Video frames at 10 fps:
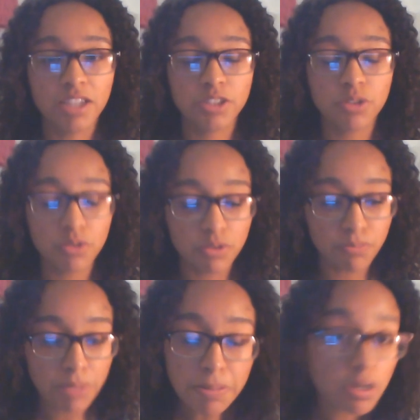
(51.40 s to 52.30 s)
So
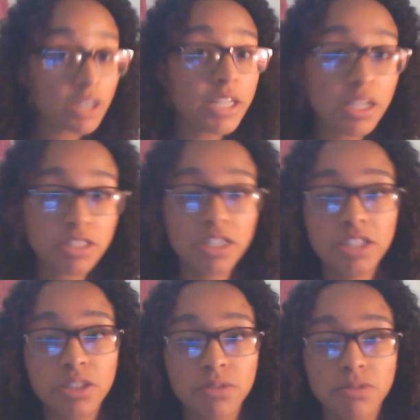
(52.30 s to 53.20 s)
people are now starting
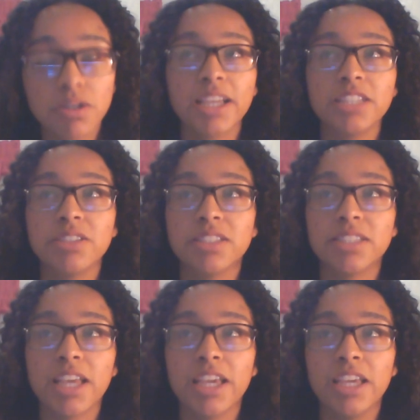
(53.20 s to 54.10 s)
to, I guess you could
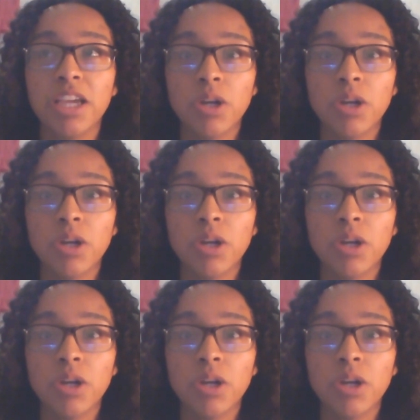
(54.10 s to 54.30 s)
say,